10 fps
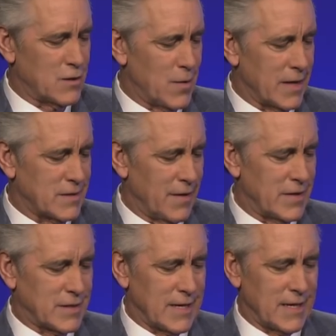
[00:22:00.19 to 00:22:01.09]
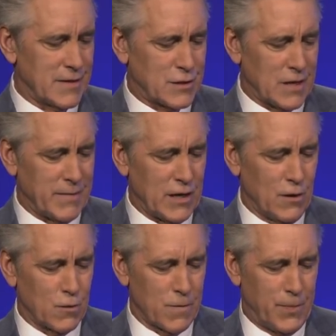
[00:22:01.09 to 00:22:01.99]
2017, the
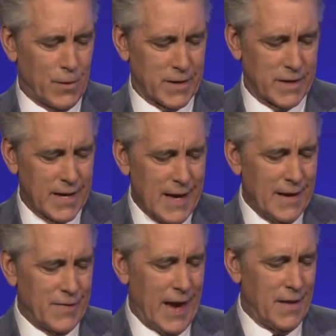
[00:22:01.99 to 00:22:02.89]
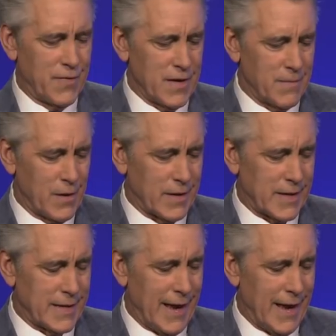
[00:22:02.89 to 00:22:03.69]
CBO reported that the American